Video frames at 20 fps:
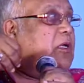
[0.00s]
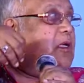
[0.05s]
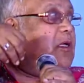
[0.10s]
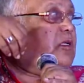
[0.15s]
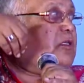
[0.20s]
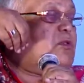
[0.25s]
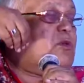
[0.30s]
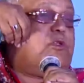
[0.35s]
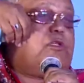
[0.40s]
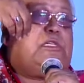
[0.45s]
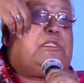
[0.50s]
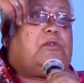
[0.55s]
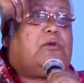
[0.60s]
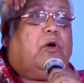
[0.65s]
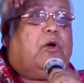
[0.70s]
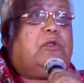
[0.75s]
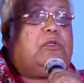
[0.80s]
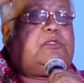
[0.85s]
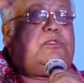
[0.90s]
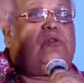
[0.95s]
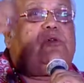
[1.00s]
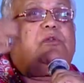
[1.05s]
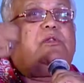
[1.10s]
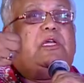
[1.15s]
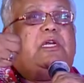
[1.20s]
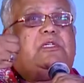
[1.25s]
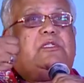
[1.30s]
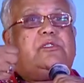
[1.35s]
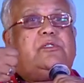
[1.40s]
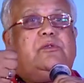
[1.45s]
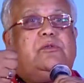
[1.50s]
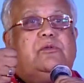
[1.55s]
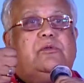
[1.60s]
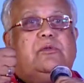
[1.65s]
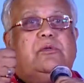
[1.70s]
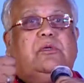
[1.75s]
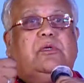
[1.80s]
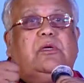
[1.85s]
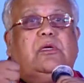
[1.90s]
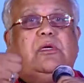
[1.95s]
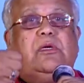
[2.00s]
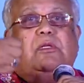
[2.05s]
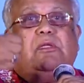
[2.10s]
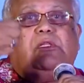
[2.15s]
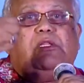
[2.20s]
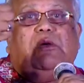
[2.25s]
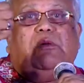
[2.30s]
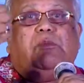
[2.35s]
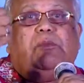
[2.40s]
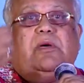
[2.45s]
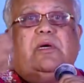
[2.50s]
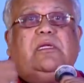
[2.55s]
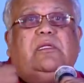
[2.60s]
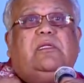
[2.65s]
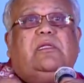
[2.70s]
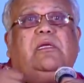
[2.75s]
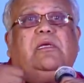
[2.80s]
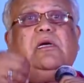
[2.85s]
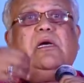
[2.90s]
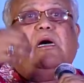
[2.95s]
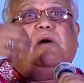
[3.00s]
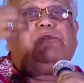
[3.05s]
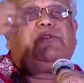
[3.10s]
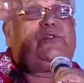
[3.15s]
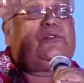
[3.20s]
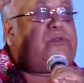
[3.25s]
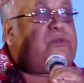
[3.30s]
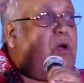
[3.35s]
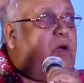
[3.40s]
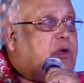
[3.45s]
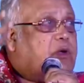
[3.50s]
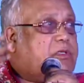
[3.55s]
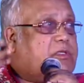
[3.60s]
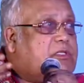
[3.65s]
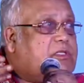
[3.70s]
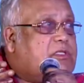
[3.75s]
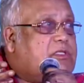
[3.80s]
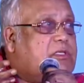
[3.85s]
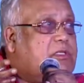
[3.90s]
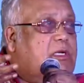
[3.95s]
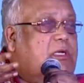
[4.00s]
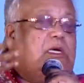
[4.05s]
So this also leads to the birth of songs.